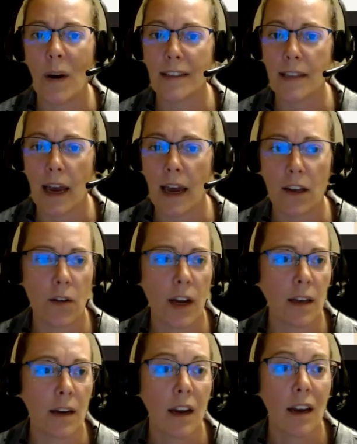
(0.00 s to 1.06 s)
always
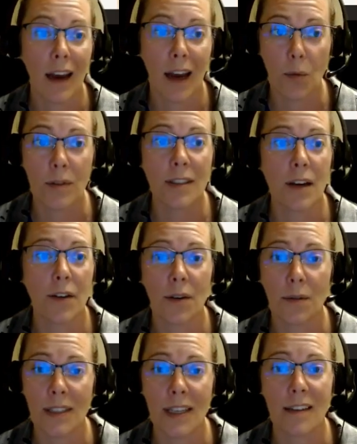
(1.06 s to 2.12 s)
accurate. I will tell
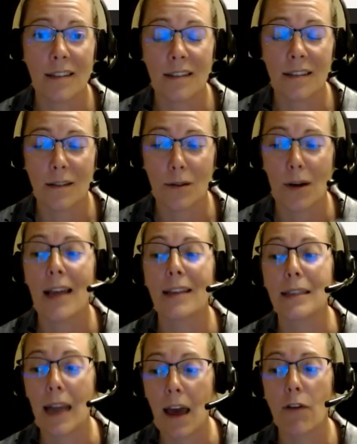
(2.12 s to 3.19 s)
you, the tax assessor
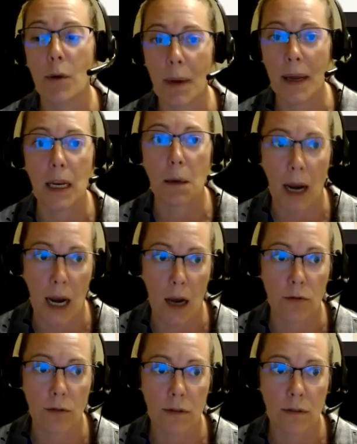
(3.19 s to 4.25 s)
has never been in my
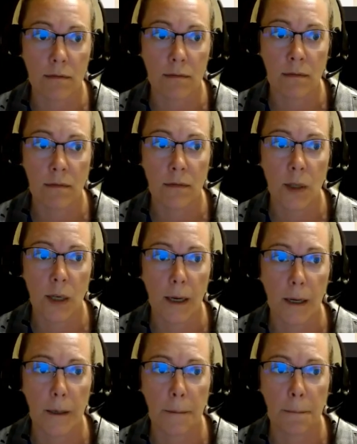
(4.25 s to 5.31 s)
house.
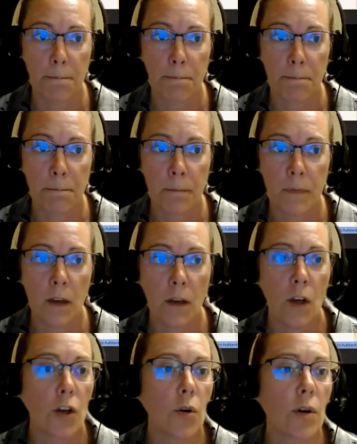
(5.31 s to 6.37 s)
Okay.
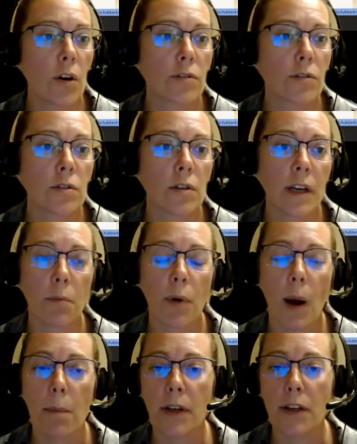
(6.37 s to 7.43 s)
You can also look at
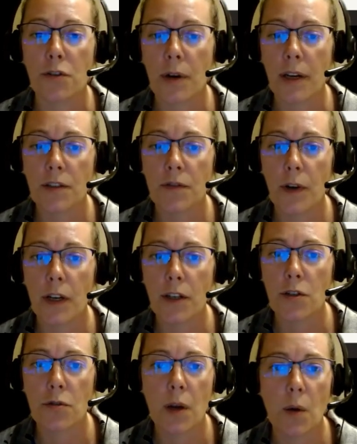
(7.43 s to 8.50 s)
property transfer
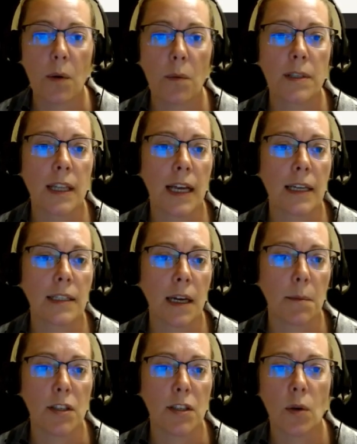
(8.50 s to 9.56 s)
history. When was the last
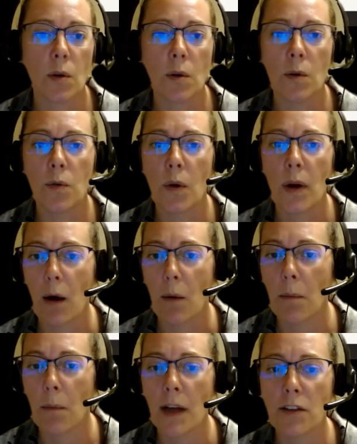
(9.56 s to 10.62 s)
time it sold? How
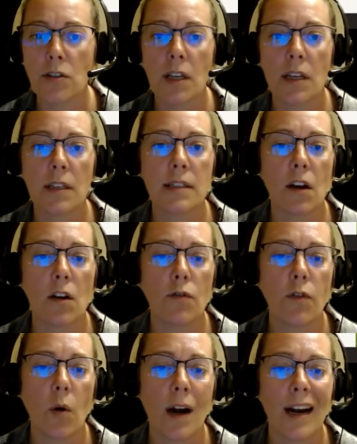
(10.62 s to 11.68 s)
much did it sell
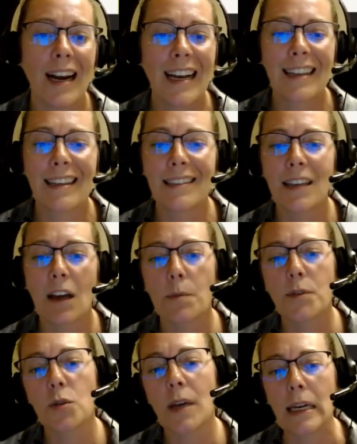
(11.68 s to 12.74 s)
for? This
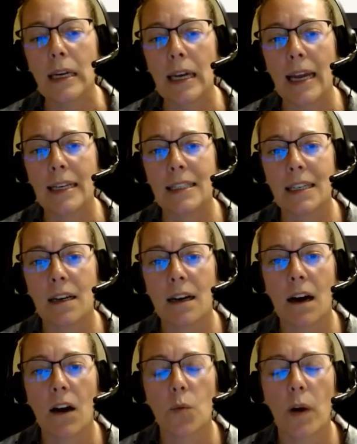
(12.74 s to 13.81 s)
helps you get an
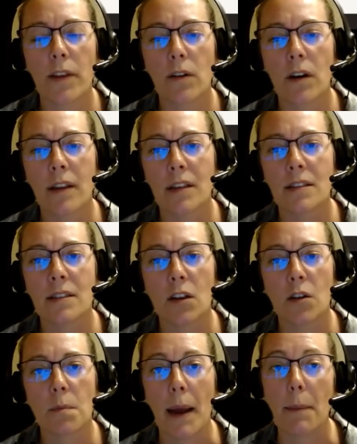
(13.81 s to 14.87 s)
idea on whether or not the
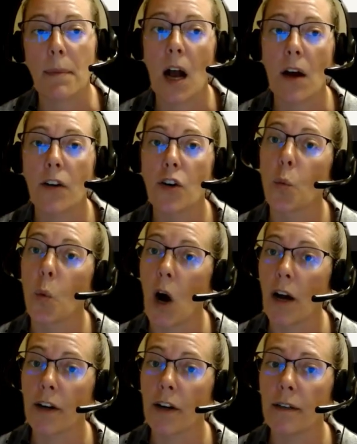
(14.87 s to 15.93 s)
seller might be
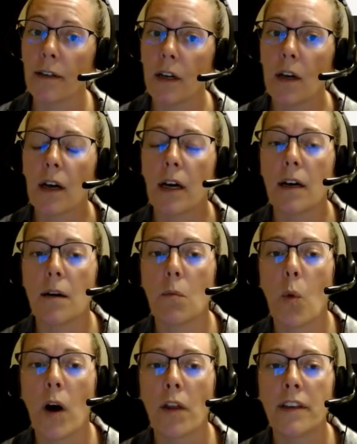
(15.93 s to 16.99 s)
underwater.
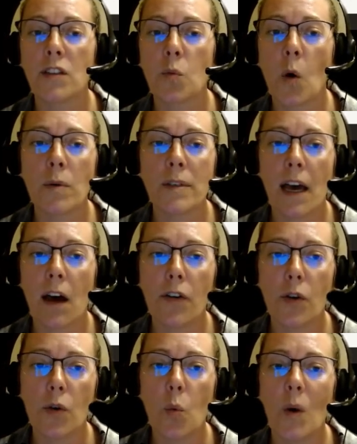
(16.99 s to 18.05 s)
Well, this won't tell
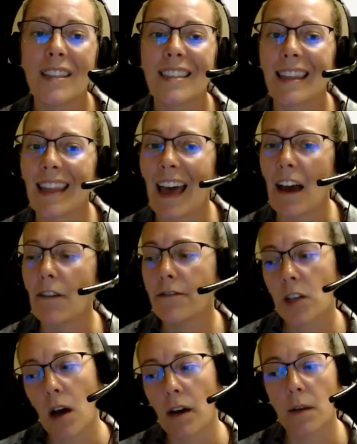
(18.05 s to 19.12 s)
you what's
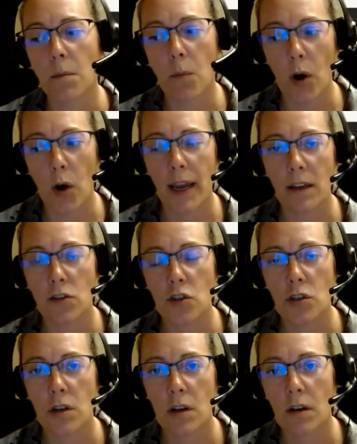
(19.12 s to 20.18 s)
left on the
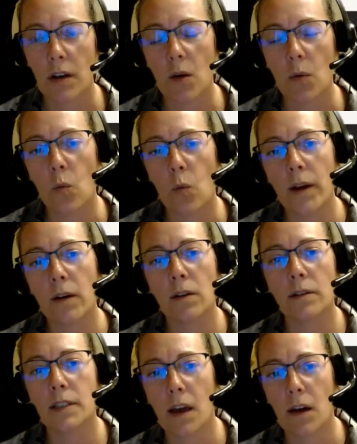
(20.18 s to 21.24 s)
mortgage. It
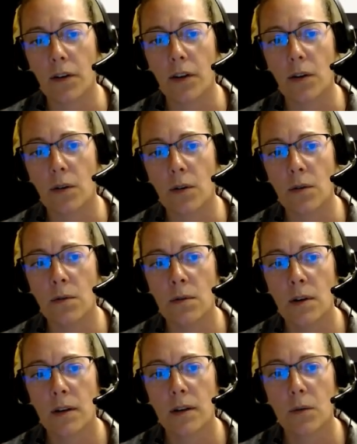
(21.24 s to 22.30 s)
will tell you
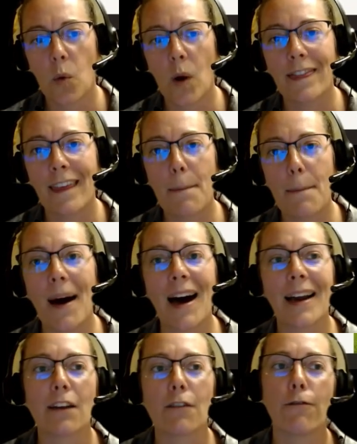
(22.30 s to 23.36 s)
what they
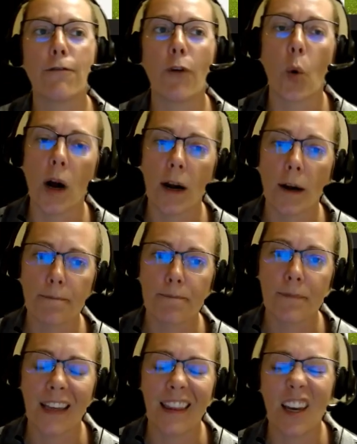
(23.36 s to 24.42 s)
bought it for.
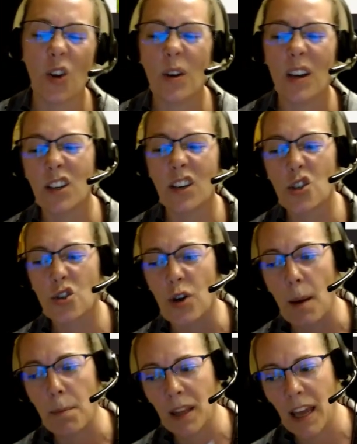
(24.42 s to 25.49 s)
And then you can
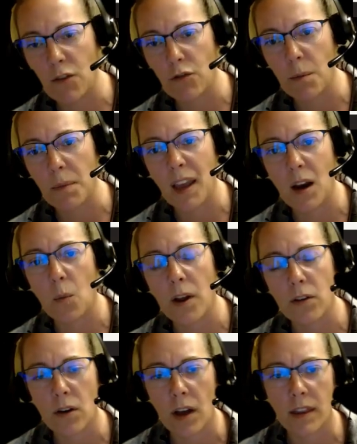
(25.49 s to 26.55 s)
extrapolate from there
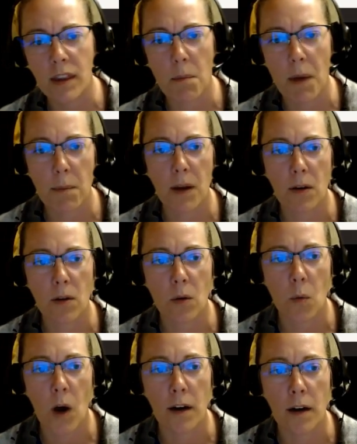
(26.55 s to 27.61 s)
whether or not they might be under
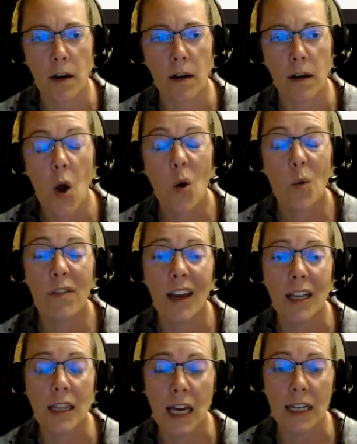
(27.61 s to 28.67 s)
the water. We've
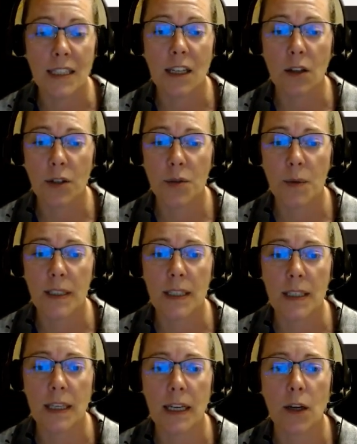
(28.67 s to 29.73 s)
had a lot of sellers
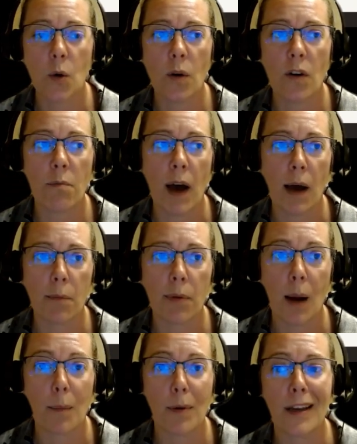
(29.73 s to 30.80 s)
recently who have bought
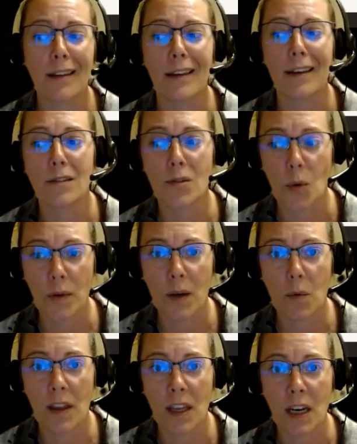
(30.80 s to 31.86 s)
property and then sold
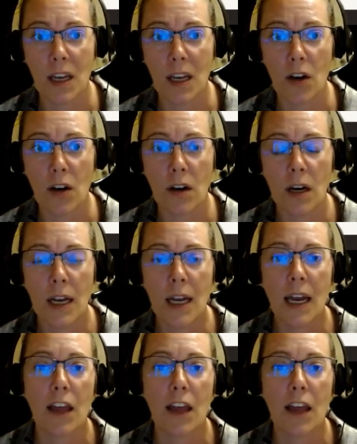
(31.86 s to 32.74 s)
it within a year.